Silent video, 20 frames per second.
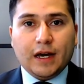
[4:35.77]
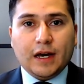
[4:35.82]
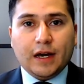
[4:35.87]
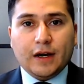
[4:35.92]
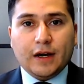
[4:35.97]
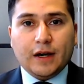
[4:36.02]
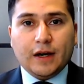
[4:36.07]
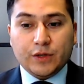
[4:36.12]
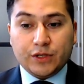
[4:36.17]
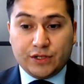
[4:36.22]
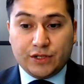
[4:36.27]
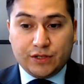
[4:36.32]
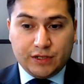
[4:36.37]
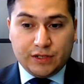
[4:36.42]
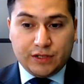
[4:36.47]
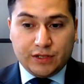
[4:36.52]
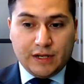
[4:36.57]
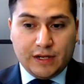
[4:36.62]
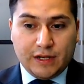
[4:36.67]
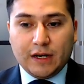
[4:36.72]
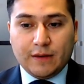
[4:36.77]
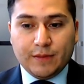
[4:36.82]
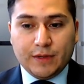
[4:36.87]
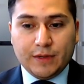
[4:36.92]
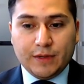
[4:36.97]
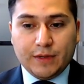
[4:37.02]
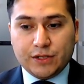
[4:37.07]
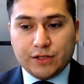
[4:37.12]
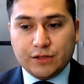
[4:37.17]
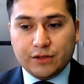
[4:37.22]
which can become
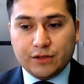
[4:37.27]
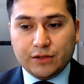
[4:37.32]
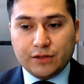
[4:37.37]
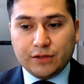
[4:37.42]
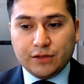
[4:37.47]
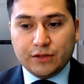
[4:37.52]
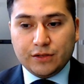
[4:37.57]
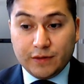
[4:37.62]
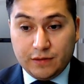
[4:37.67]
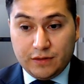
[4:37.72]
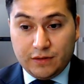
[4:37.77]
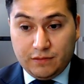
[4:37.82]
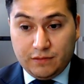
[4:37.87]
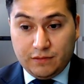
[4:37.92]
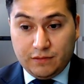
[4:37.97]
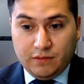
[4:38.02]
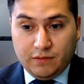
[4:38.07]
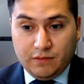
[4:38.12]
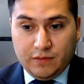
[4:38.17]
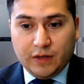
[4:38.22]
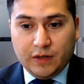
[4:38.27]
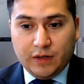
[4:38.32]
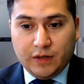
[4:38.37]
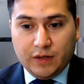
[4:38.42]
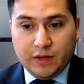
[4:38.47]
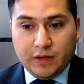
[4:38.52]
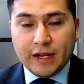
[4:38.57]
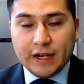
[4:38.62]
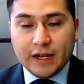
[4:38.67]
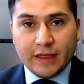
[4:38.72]
an issue. But
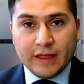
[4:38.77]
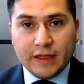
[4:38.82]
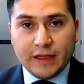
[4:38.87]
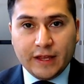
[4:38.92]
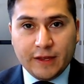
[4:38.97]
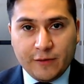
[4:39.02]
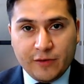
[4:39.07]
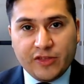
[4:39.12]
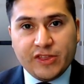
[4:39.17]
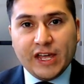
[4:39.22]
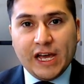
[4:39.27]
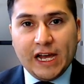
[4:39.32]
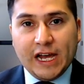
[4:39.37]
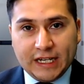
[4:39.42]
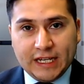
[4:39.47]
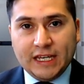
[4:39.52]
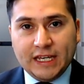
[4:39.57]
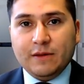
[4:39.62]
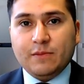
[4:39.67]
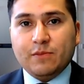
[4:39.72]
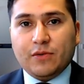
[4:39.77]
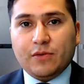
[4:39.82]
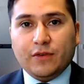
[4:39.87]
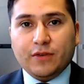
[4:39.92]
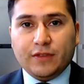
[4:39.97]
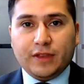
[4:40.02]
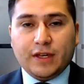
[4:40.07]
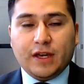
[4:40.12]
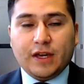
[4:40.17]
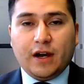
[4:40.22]
and that key
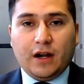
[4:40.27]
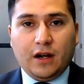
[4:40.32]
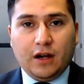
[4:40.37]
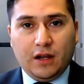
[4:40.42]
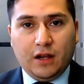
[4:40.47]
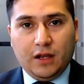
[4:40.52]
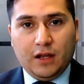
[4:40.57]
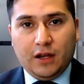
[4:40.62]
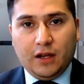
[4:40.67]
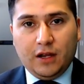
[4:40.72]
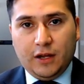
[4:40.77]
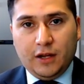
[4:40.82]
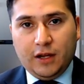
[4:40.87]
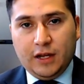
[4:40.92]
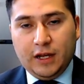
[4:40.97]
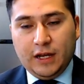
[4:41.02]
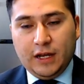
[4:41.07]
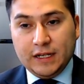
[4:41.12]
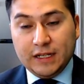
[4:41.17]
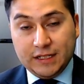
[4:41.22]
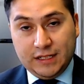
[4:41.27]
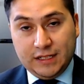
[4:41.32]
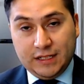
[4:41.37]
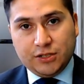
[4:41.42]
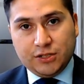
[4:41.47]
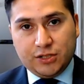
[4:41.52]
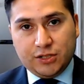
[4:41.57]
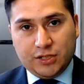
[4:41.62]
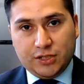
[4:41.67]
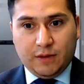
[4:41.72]
point there is
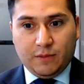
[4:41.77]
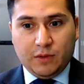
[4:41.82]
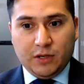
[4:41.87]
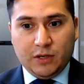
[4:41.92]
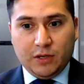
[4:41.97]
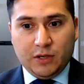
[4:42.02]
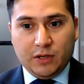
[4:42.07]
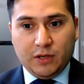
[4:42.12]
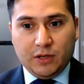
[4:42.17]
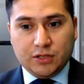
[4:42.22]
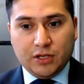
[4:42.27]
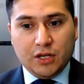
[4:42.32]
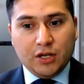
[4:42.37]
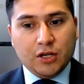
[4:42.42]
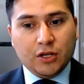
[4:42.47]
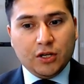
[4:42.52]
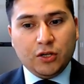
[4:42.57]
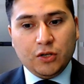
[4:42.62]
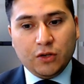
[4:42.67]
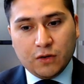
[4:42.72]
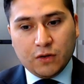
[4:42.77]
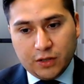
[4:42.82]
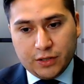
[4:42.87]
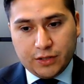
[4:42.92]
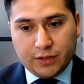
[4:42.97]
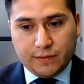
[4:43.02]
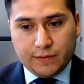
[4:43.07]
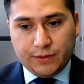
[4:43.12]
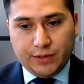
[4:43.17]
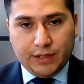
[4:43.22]
interesting, because
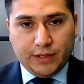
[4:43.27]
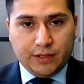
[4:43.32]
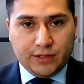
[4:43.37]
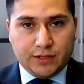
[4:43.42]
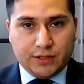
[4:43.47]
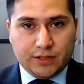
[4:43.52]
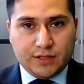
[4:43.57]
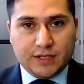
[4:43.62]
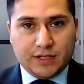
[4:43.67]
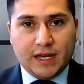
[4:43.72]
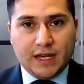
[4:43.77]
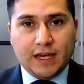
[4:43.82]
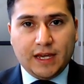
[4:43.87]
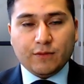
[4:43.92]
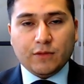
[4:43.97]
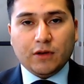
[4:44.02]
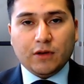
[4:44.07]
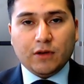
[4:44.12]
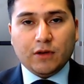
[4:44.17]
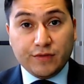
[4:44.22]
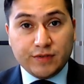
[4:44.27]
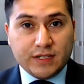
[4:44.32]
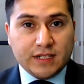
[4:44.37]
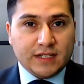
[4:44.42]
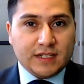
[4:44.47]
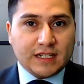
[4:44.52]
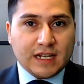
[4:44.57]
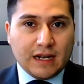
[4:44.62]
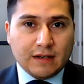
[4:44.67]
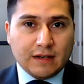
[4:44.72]
longer term traders are saying, well, if we see
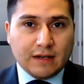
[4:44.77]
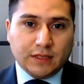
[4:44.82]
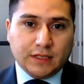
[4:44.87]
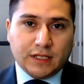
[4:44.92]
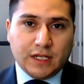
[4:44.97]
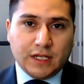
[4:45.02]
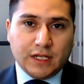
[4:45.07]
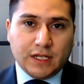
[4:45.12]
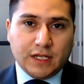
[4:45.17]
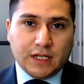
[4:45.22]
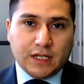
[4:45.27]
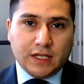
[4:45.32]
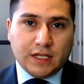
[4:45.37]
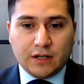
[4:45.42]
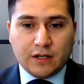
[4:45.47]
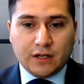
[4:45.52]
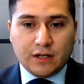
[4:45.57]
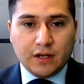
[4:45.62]
stabilization here,